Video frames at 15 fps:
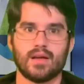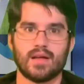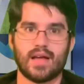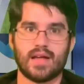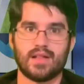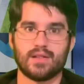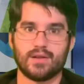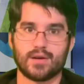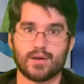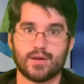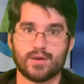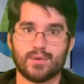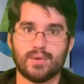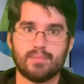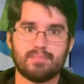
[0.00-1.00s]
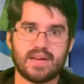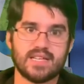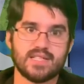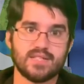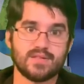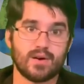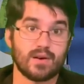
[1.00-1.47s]
And the congruent
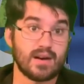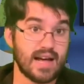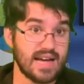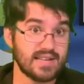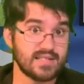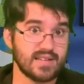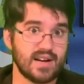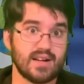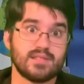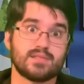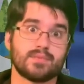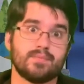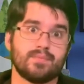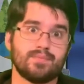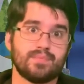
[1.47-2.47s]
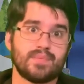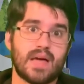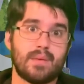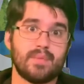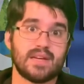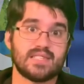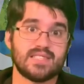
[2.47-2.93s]
bases are hexagons.
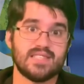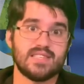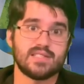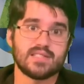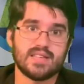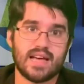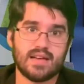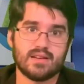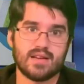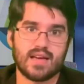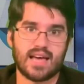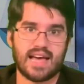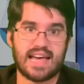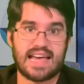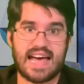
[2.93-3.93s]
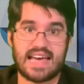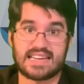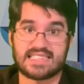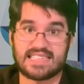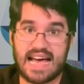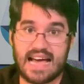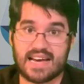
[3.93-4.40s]
That makes this net a
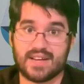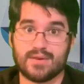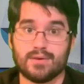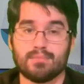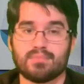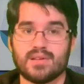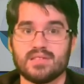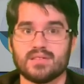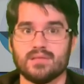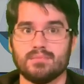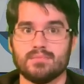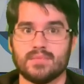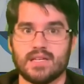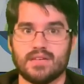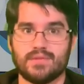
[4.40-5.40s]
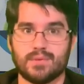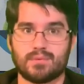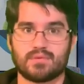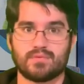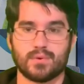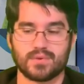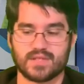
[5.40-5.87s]
hexagonal prism if it were
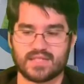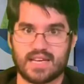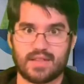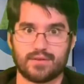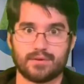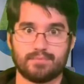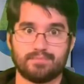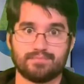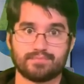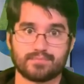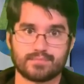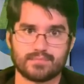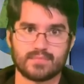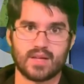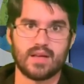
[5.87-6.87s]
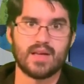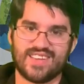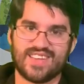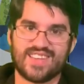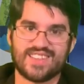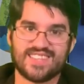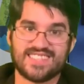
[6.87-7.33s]
folded together.
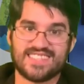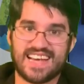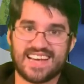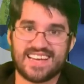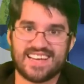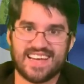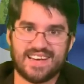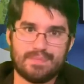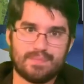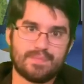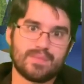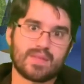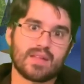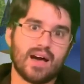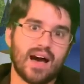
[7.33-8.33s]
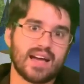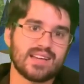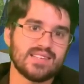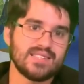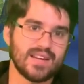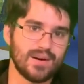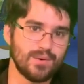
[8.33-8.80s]
The second net, I
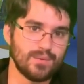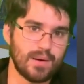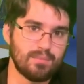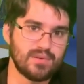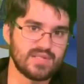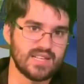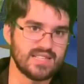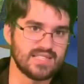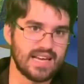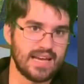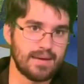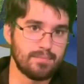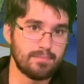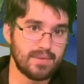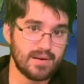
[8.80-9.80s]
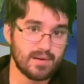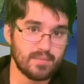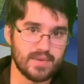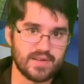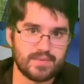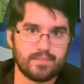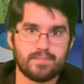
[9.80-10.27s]
can tell, represents a
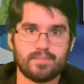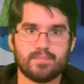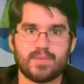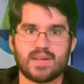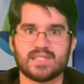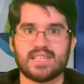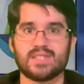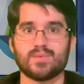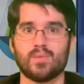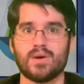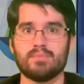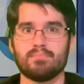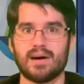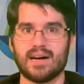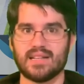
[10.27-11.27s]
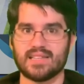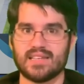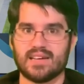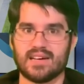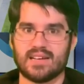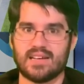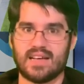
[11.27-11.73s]
pyramid because it has one
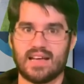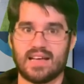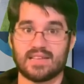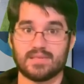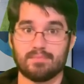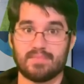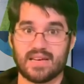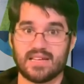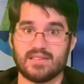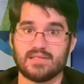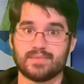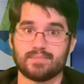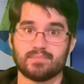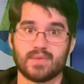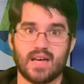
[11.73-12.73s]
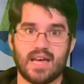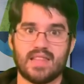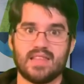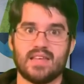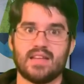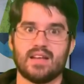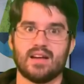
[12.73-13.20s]
polygon as a base
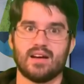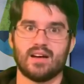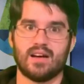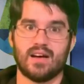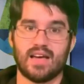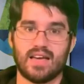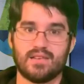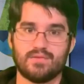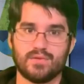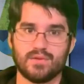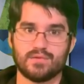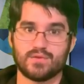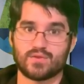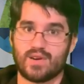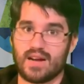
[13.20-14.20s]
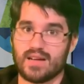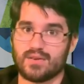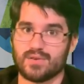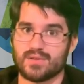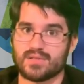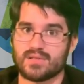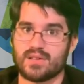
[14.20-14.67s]
and then a handful of
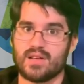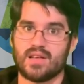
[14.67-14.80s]
triangles